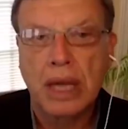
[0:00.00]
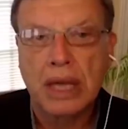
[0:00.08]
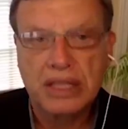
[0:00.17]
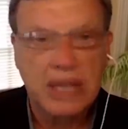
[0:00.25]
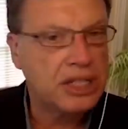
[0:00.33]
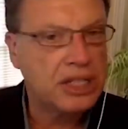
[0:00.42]

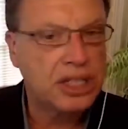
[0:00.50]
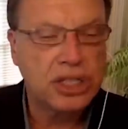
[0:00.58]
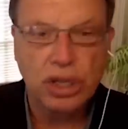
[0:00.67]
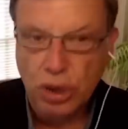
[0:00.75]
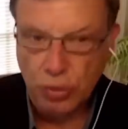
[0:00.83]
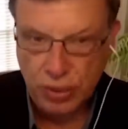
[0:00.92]
is not
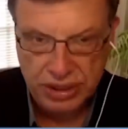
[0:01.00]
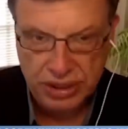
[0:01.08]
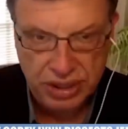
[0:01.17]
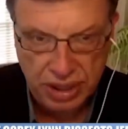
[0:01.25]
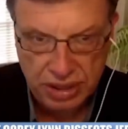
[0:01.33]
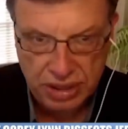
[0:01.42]
just a
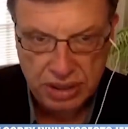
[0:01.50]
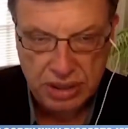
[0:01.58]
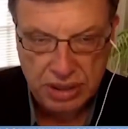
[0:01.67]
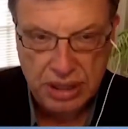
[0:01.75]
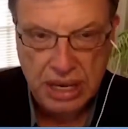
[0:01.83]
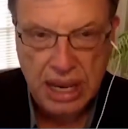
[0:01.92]

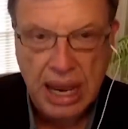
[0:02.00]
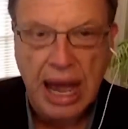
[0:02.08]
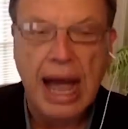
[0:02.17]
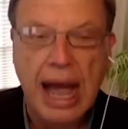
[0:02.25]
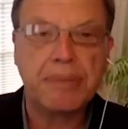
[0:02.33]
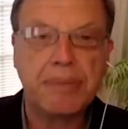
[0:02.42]
coincidence.
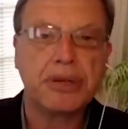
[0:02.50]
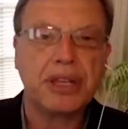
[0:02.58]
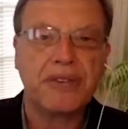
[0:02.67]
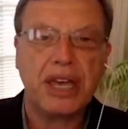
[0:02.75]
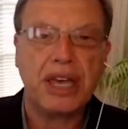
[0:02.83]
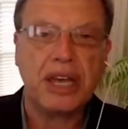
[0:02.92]
I
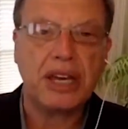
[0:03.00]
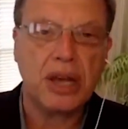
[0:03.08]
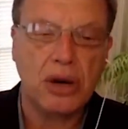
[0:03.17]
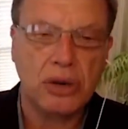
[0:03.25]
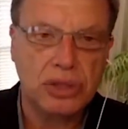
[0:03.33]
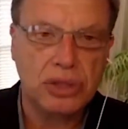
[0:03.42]
believe he
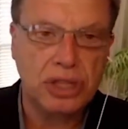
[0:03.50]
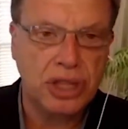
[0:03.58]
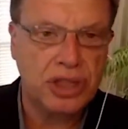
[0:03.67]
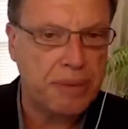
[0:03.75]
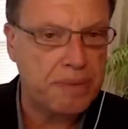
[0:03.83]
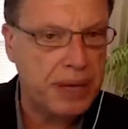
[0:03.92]
knows
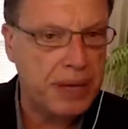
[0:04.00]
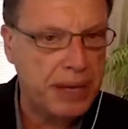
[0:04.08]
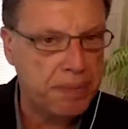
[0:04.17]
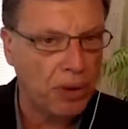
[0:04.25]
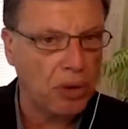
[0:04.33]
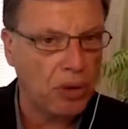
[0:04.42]
that
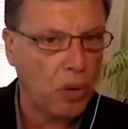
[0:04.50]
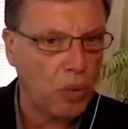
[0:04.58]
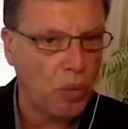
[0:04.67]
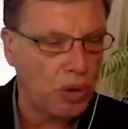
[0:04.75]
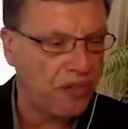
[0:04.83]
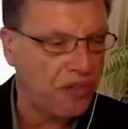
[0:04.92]
people
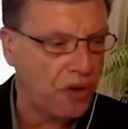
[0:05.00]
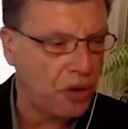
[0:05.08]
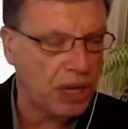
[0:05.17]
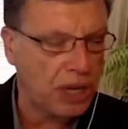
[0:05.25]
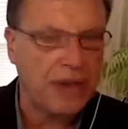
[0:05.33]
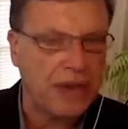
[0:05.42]
will
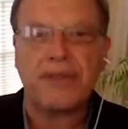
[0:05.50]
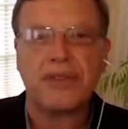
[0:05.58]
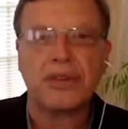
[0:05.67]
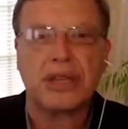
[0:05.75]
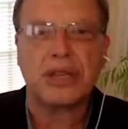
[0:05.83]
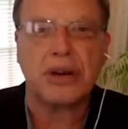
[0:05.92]
folk.
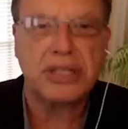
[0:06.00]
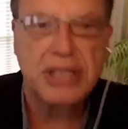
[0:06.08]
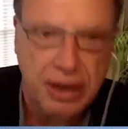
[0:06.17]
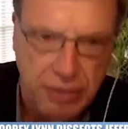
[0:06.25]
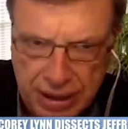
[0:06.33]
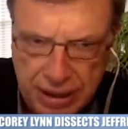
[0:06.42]
If you start
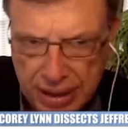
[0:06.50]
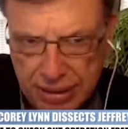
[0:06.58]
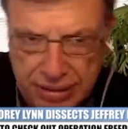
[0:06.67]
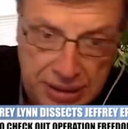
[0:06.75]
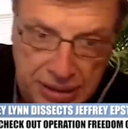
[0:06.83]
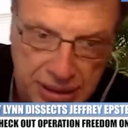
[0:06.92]
saying, "Well, you
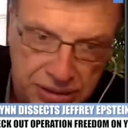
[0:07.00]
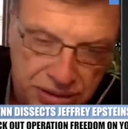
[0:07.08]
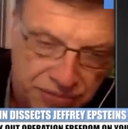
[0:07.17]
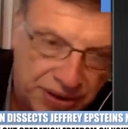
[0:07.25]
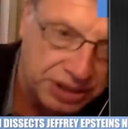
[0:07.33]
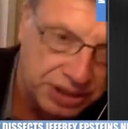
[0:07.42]
know, this illegal
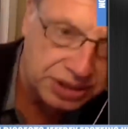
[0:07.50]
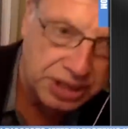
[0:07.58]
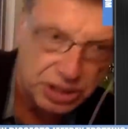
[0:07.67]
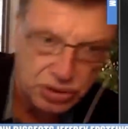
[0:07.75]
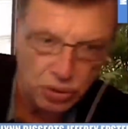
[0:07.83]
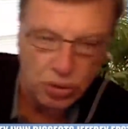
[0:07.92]
surveillance
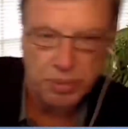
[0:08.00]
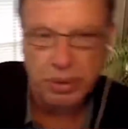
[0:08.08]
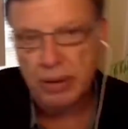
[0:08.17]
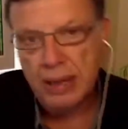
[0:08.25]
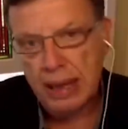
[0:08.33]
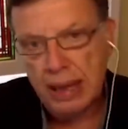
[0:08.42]
thing is
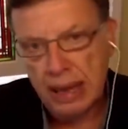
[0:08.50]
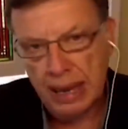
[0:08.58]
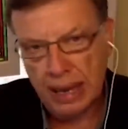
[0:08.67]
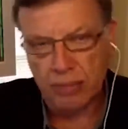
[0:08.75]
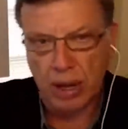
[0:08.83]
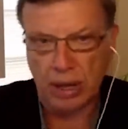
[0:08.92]
horrible,"
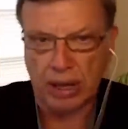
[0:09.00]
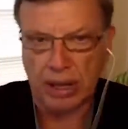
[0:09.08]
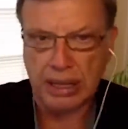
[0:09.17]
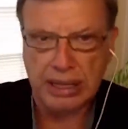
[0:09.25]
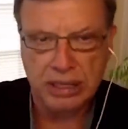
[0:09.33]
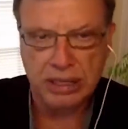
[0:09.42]
and well,
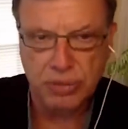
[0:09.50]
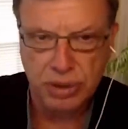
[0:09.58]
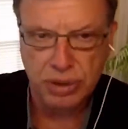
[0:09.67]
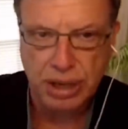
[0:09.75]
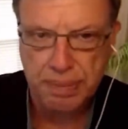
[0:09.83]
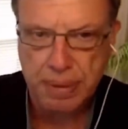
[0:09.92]
uh, this is
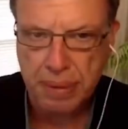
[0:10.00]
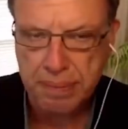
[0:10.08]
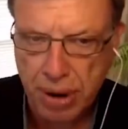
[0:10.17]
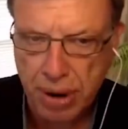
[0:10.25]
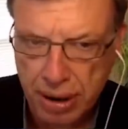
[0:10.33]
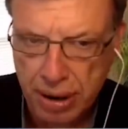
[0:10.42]
really a,
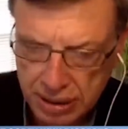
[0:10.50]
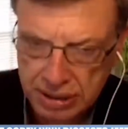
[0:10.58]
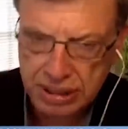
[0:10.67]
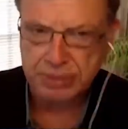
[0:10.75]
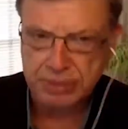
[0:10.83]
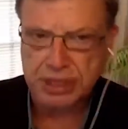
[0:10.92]
a, a,
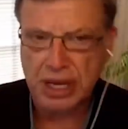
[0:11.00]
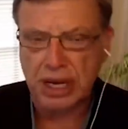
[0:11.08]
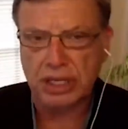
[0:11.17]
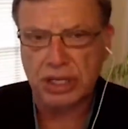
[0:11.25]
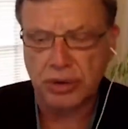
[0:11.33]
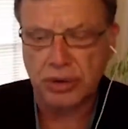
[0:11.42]
deep
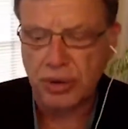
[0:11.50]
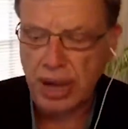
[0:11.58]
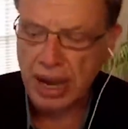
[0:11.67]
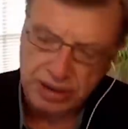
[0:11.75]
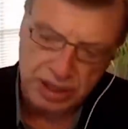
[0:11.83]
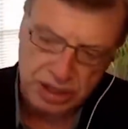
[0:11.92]
state issue,
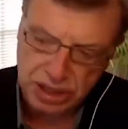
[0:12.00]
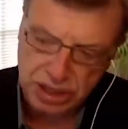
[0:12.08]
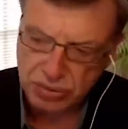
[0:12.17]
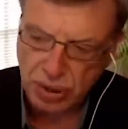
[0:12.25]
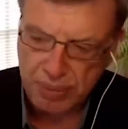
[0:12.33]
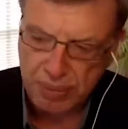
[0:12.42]
and this
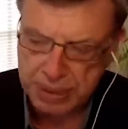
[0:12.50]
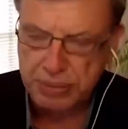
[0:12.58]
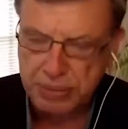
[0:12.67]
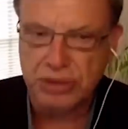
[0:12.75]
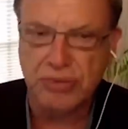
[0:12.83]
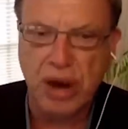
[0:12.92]
is how
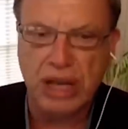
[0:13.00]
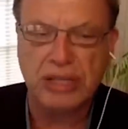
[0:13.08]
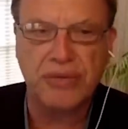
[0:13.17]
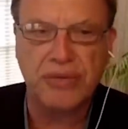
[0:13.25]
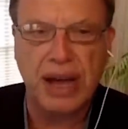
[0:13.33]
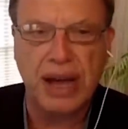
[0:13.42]
people's
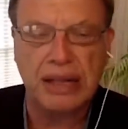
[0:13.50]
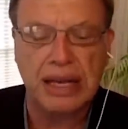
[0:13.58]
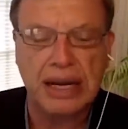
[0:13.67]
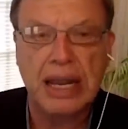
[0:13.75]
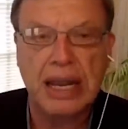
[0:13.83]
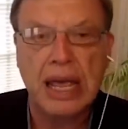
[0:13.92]
rights were
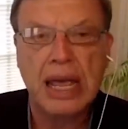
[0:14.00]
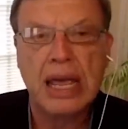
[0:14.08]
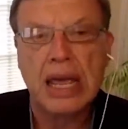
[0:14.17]
violated,